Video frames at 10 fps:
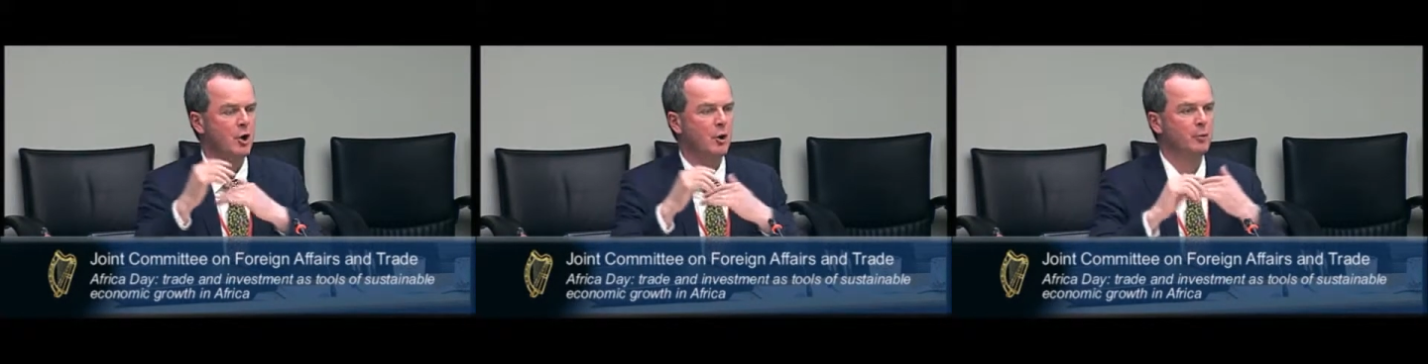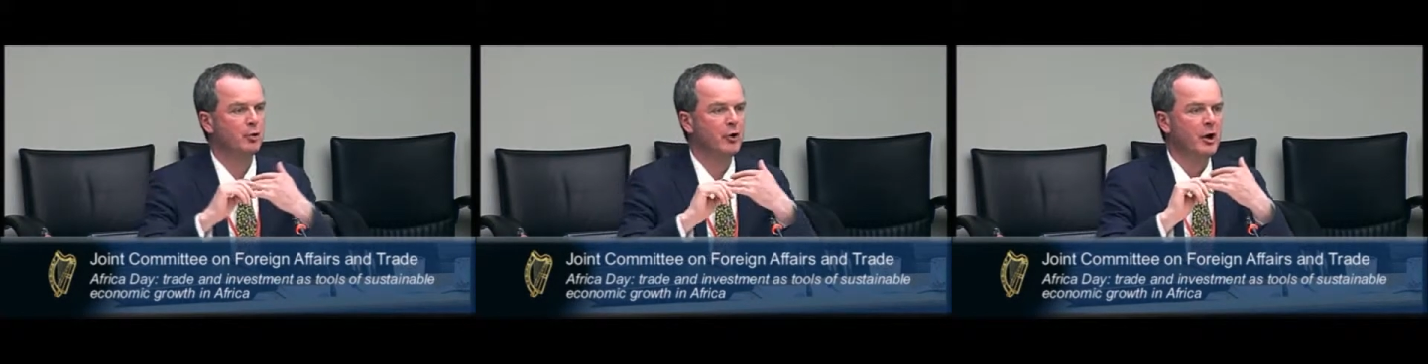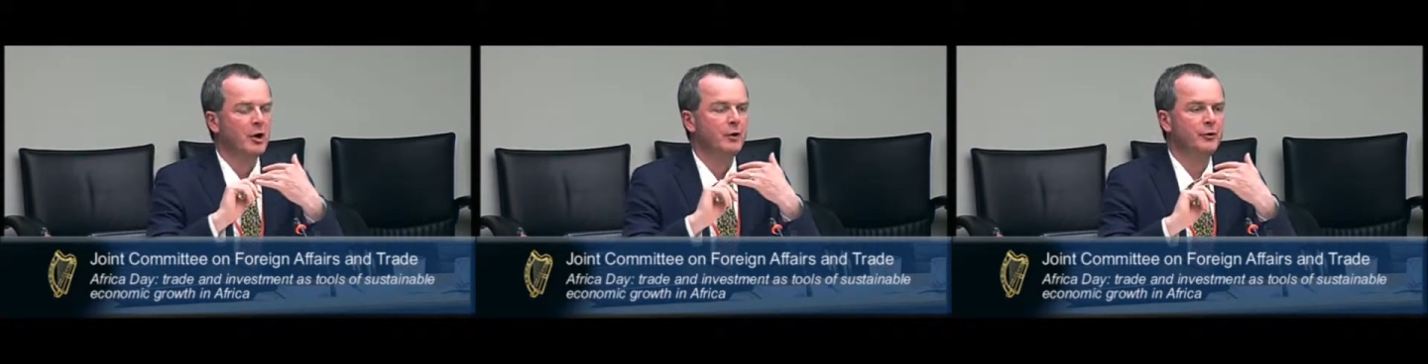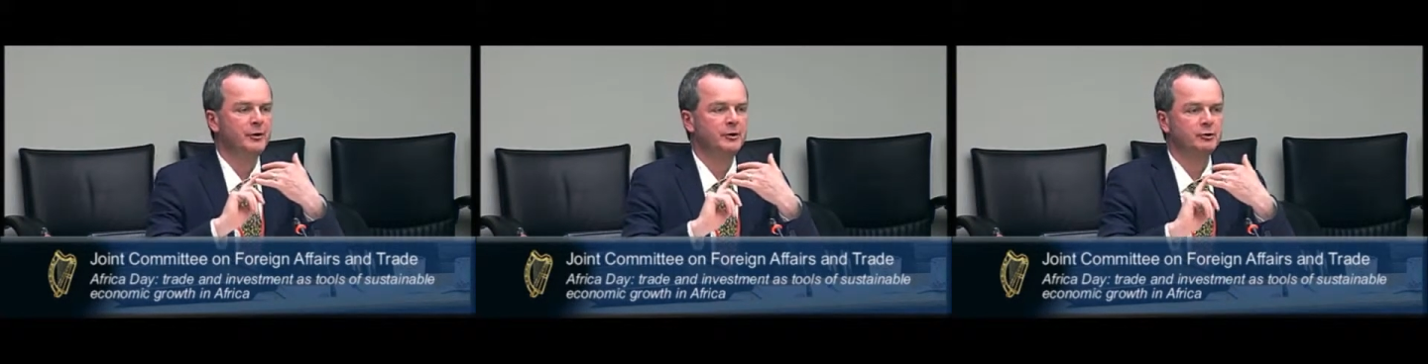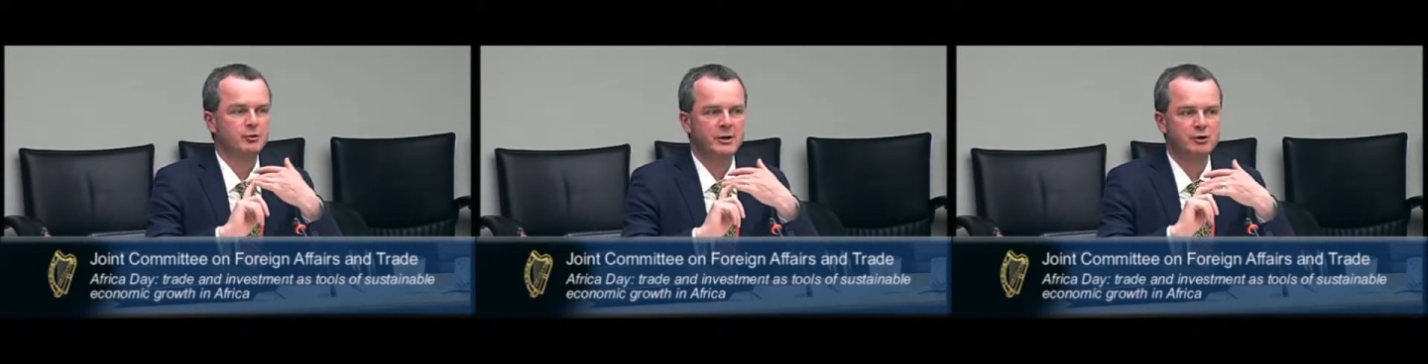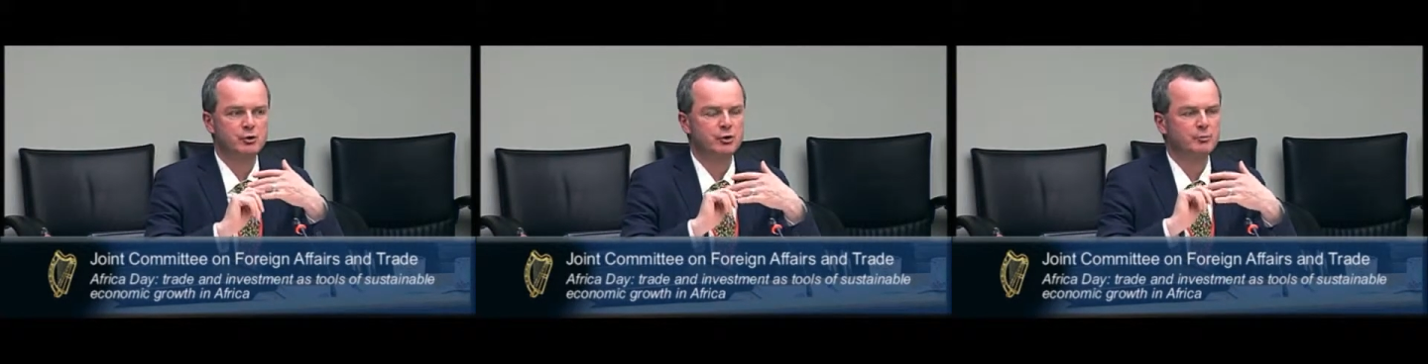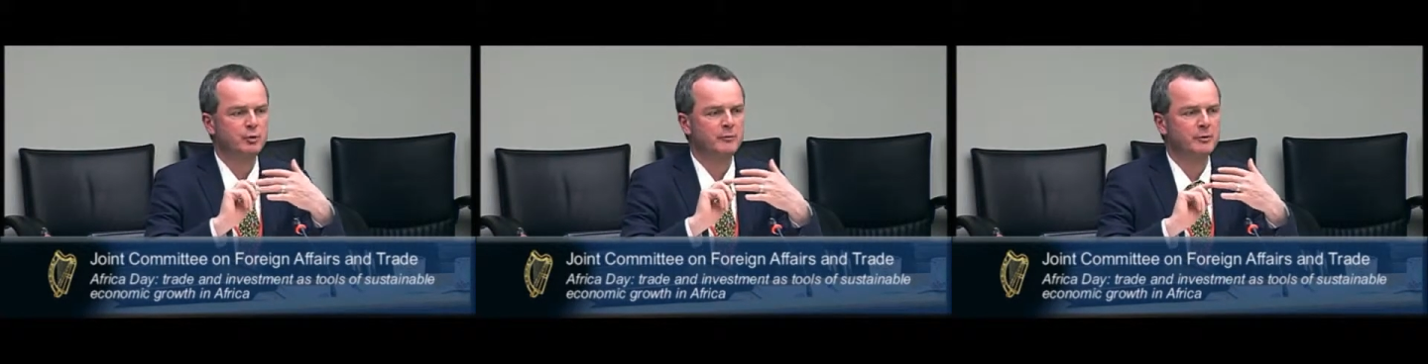but the trade union
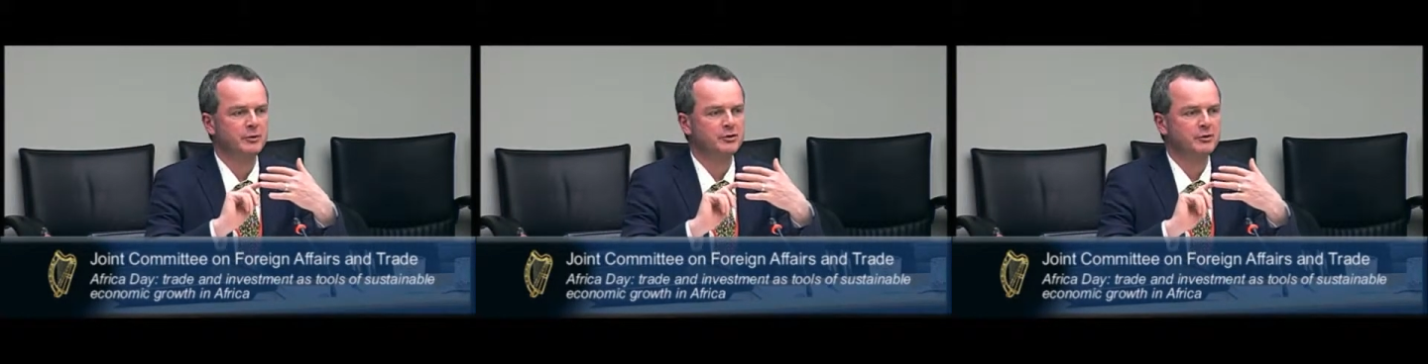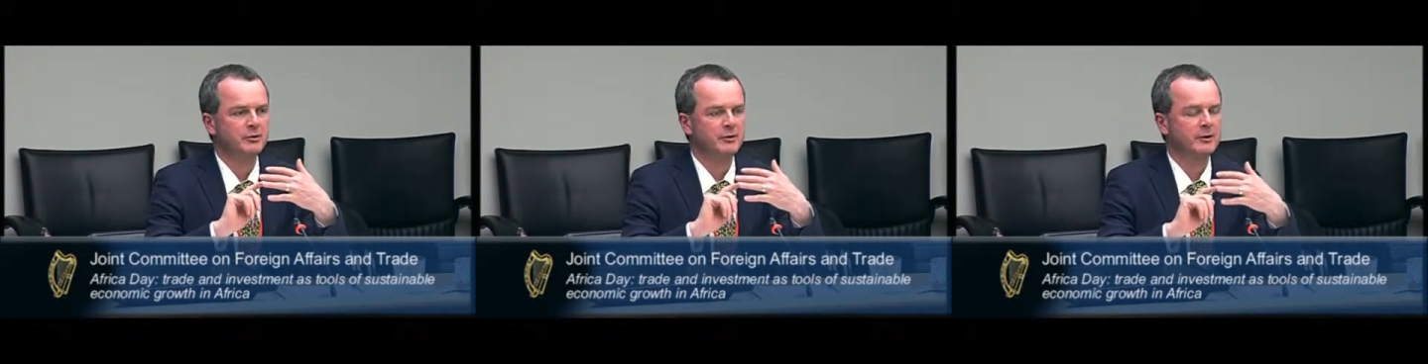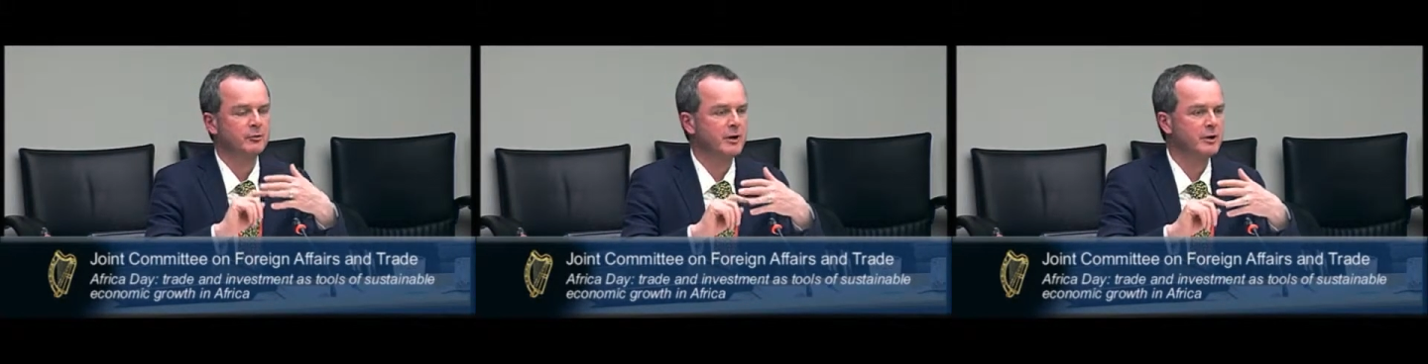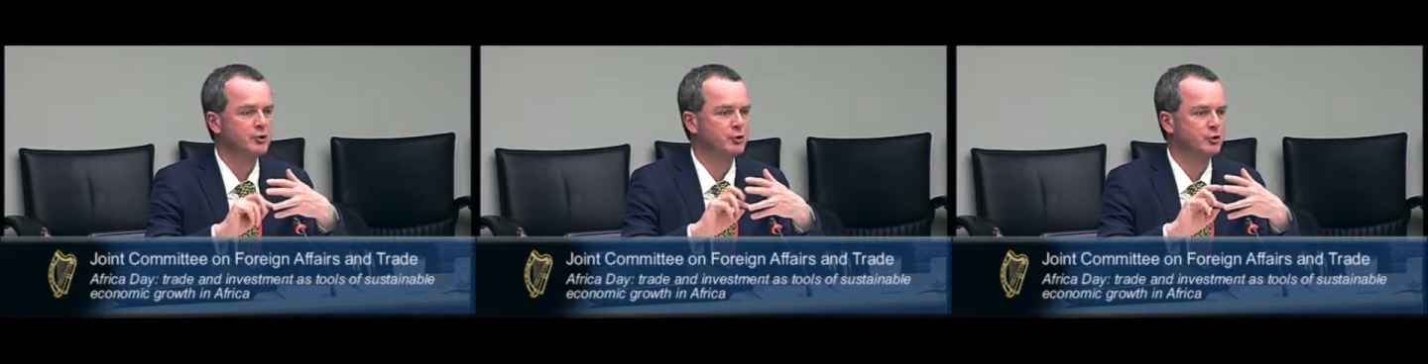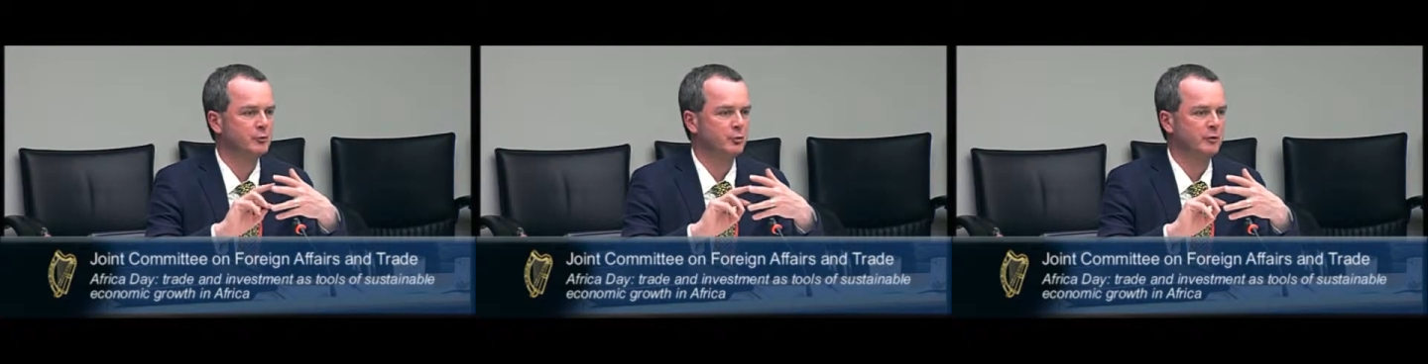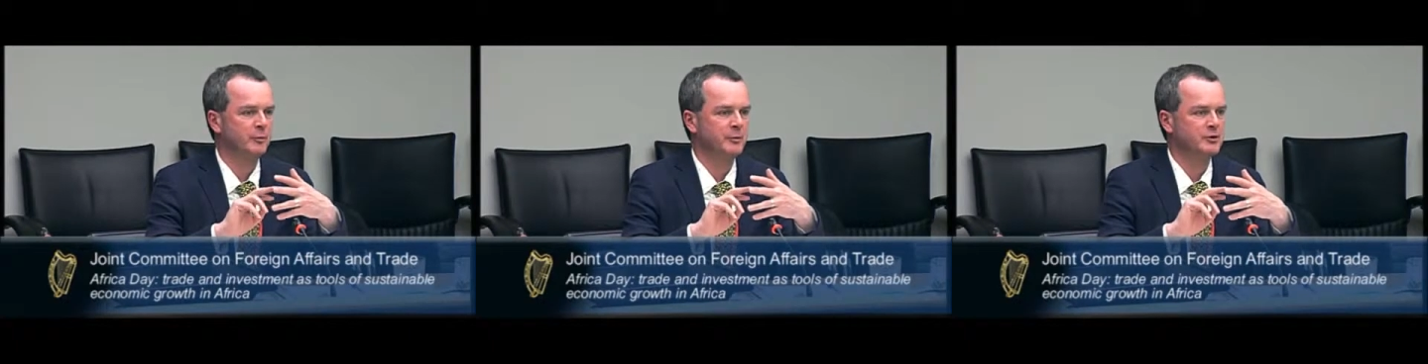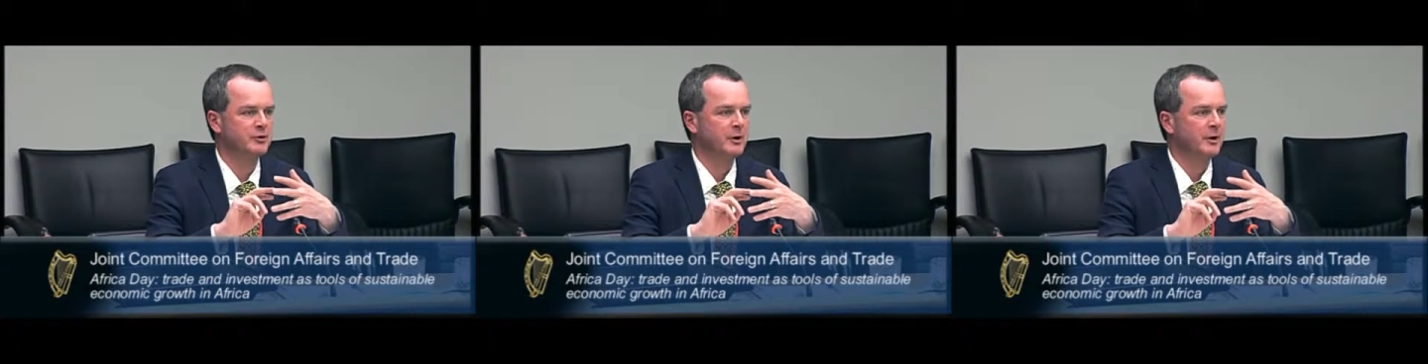movement, the credit union
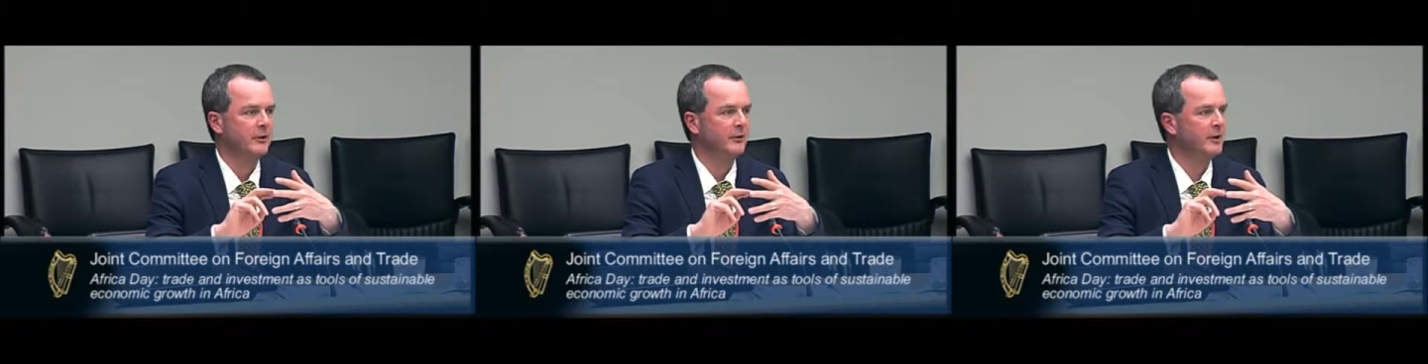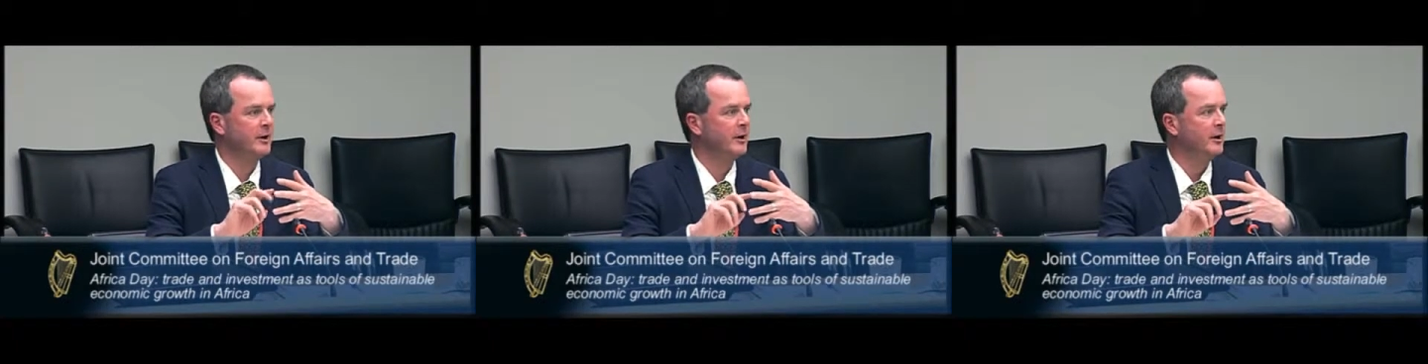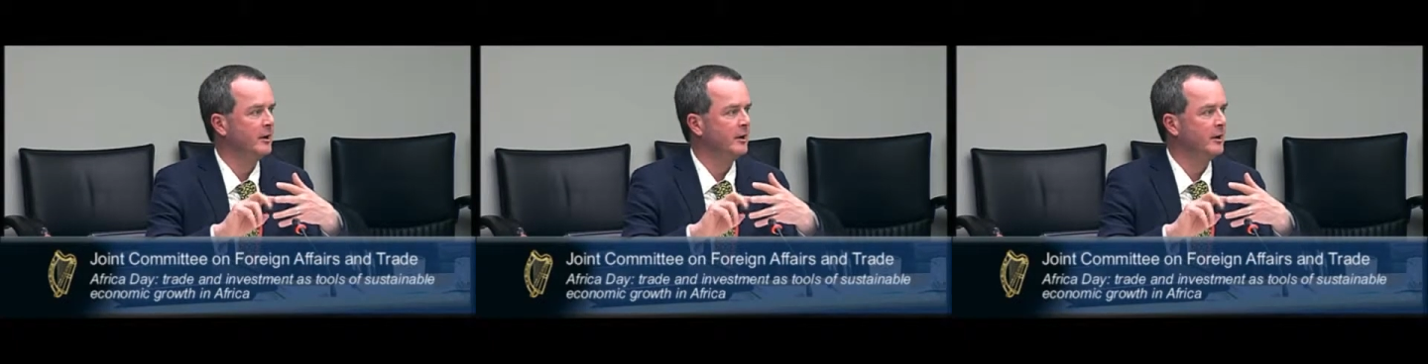movement, the